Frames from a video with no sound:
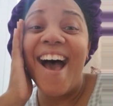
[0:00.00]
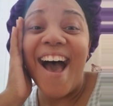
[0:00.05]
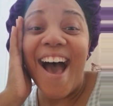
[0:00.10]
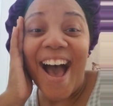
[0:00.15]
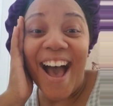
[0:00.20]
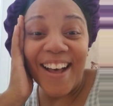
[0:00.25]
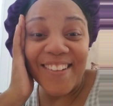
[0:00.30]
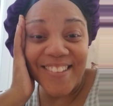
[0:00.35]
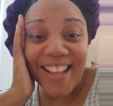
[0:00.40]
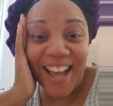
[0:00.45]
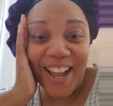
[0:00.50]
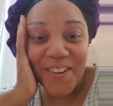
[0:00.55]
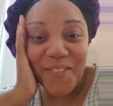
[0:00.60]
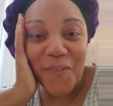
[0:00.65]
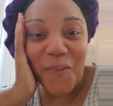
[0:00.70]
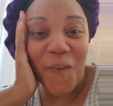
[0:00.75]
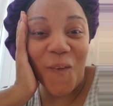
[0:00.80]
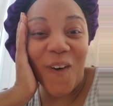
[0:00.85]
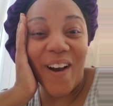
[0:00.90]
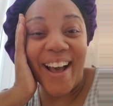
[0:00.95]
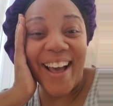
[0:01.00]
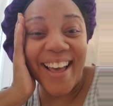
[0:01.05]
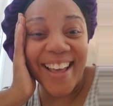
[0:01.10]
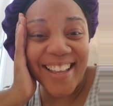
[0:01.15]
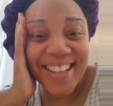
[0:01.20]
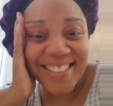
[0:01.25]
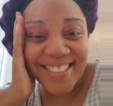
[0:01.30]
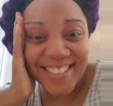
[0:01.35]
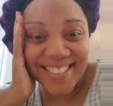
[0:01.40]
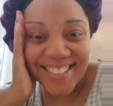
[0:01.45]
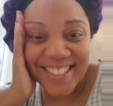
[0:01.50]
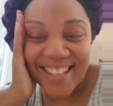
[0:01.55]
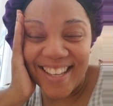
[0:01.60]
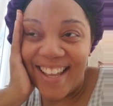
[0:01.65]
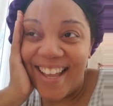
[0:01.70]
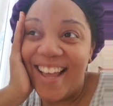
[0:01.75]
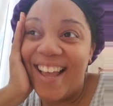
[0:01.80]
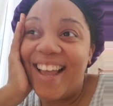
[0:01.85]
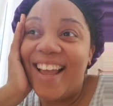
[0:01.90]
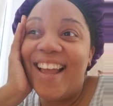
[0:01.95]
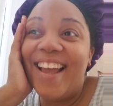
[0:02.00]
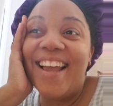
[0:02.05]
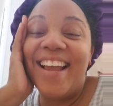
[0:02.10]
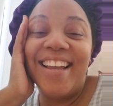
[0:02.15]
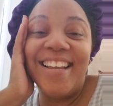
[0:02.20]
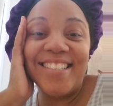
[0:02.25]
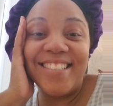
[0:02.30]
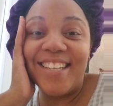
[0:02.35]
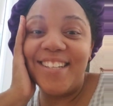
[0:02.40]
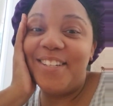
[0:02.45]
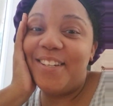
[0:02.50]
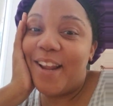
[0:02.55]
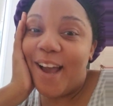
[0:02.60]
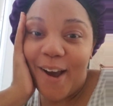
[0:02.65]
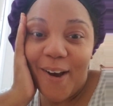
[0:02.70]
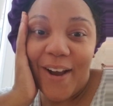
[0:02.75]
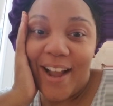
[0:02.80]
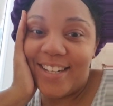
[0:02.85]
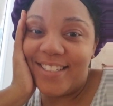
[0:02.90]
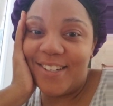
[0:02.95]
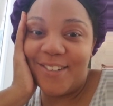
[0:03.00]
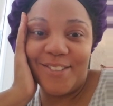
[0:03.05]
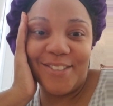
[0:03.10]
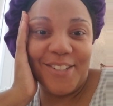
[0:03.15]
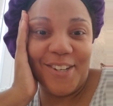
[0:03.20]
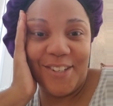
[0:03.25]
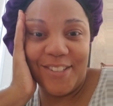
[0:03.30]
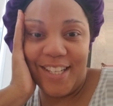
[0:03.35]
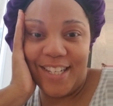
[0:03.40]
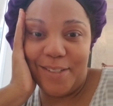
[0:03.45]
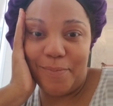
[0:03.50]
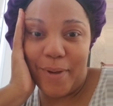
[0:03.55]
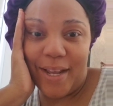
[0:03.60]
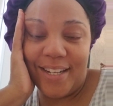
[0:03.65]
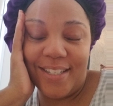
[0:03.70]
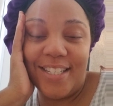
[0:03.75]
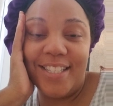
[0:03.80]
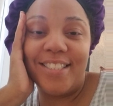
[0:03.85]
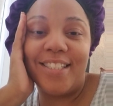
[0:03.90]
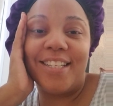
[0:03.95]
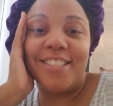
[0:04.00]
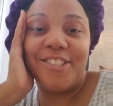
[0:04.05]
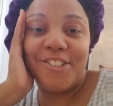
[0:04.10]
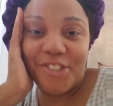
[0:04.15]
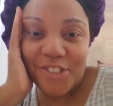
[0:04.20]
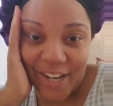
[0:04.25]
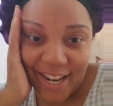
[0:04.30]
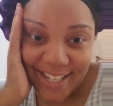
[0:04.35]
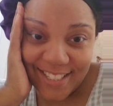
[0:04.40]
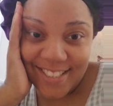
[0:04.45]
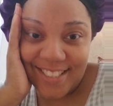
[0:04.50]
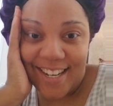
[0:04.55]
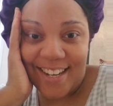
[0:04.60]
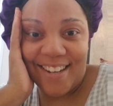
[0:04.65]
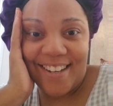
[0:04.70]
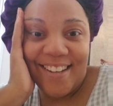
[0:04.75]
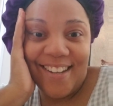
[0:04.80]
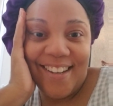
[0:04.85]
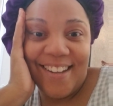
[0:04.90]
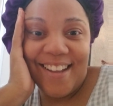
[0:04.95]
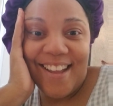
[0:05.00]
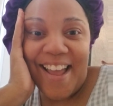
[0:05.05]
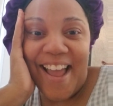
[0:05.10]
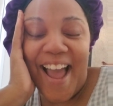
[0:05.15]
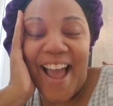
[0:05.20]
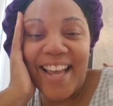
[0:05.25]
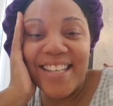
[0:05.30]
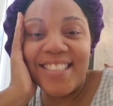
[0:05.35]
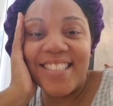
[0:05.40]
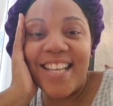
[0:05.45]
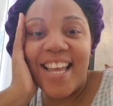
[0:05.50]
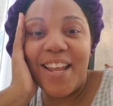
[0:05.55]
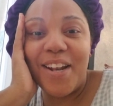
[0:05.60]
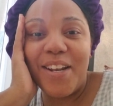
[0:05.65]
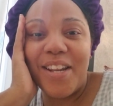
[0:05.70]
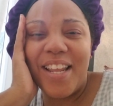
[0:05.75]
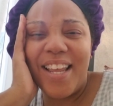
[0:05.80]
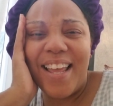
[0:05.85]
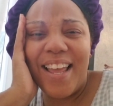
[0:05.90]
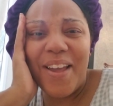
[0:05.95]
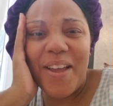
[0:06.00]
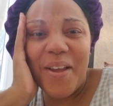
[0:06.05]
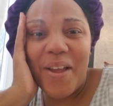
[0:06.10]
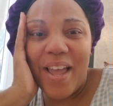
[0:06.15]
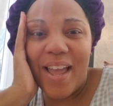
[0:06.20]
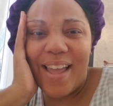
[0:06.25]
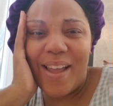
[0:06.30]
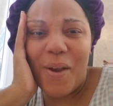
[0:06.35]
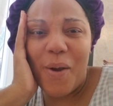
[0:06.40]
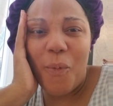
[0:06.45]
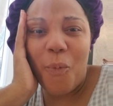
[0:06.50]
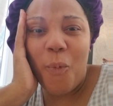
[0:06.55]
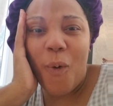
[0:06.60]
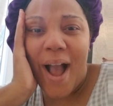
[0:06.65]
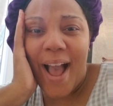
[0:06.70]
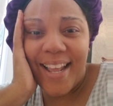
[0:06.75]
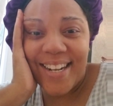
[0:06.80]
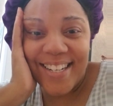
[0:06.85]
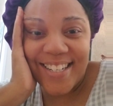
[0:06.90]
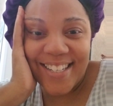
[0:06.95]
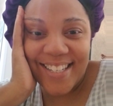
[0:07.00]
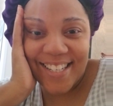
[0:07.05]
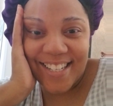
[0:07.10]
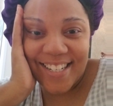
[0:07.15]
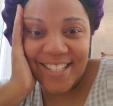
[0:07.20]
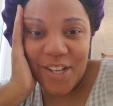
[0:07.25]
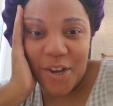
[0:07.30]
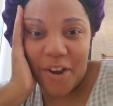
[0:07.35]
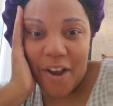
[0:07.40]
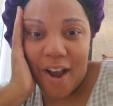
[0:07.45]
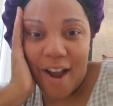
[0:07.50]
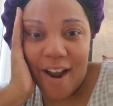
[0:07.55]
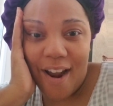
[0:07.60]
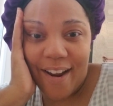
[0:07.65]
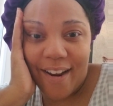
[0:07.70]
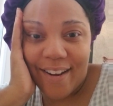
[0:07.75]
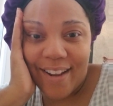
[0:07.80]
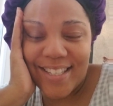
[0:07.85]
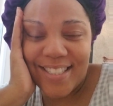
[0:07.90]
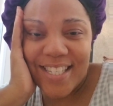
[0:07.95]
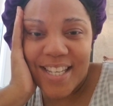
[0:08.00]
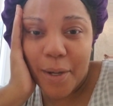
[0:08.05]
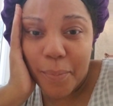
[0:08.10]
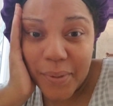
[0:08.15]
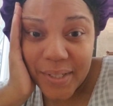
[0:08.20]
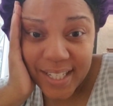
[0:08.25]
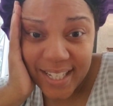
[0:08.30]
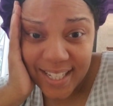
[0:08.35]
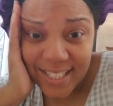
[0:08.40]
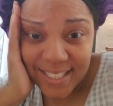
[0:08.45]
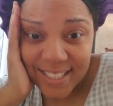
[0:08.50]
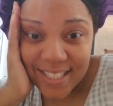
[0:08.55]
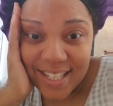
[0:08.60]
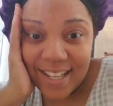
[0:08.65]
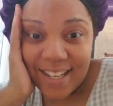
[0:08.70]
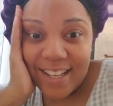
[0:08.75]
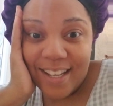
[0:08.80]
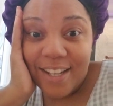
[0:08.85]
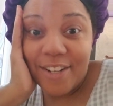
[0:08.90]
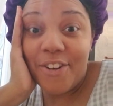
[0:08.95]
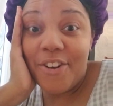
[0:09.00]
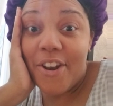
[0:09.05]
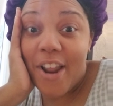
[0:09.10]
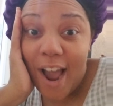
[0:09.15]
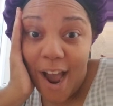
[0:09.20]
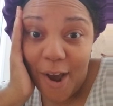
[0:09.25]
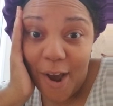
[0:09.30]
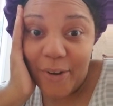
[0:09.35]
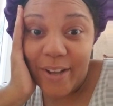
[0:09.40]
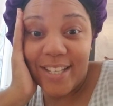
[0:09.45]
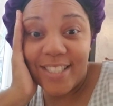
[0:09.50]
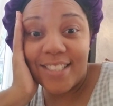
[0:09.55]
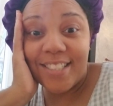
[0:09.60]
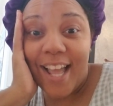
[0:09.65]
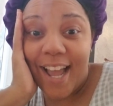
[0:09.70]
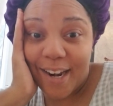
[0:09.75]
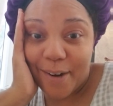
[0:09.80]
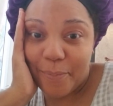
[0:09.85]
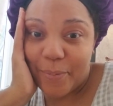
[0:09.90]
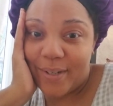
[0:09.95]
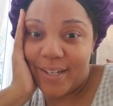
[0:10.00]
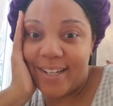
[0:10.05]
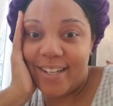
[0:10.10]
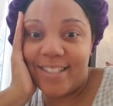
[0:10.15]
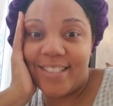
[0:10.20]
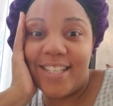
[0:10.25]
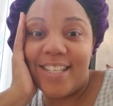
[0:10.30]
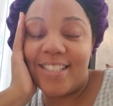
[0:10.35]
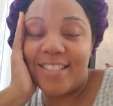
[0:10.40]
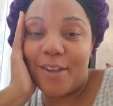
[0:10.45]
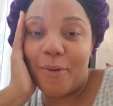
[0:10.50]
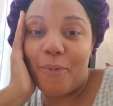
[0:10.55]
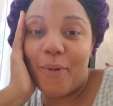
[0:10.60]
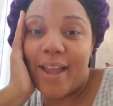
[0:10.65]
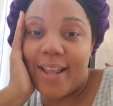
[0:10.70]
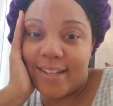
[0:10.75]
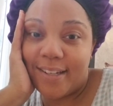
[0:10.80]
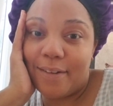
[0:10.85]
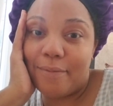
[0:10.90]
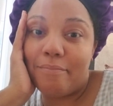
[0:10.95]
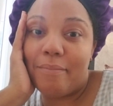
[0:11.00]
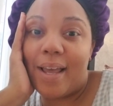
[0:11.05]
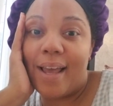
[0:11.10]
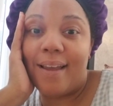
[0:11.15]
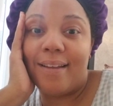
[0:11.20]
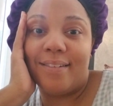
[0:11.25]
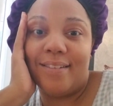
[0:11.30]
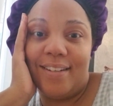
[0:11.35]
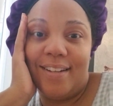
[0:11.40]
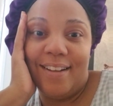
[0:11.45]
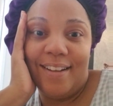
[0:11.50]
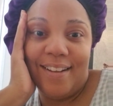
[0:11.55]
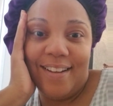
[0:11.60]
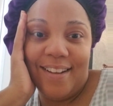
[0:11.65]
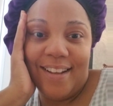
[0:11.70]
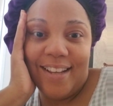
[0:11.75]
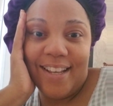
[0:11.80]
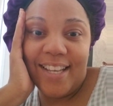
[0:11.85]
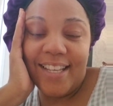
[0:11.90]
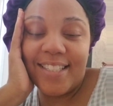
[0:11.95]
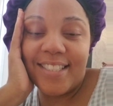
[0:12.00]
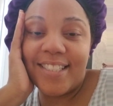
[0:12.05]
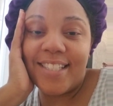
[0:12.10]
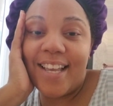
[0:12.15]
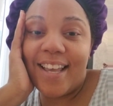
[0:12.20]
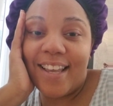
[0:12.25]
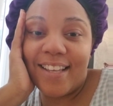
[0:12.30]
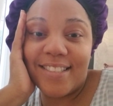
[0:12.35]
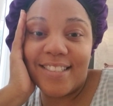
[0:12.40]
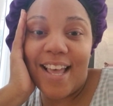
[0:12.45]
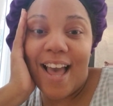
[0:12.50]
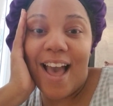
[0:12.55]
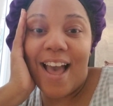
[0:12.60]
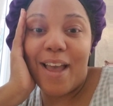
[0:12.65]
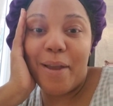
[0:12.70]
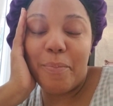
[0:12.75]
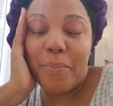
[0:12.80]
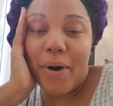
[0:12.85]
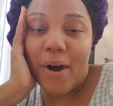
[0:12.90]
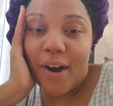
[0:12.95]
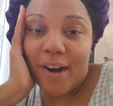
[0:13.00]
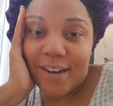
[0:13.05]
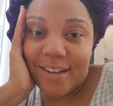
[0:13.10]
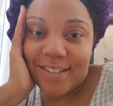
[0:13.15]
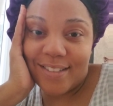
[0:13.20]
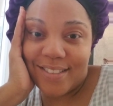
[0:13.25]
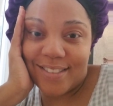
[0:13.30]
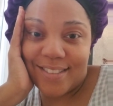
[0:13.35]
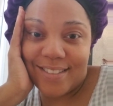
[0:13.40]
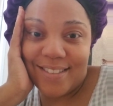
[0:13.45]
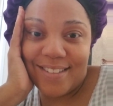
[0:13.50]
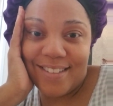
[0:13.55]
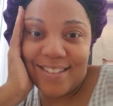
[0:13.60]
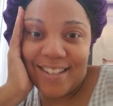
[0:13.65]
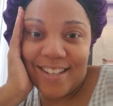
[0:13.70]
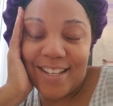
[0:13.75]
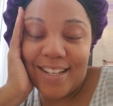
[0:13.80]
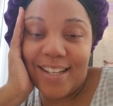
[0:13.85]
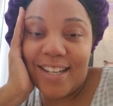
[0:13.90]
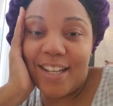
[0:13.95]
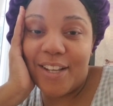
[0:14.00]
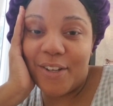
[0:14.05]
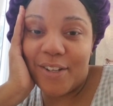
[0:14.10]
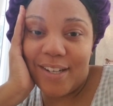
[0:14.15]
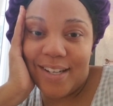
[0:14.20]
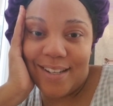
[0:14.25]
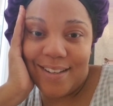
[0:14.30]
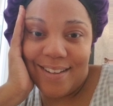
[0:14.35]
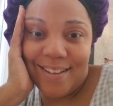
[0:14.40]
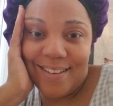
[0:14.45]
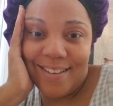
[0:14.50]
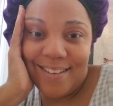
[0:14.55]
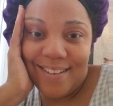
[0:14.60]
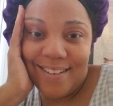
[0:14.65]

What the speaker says: I'm like, what? He said, "No, I don't know that man. He's a stranger." I said, "Why did he get in your car? Is he a police?" "No, he's not a police. He's a random man. He says I parked illegally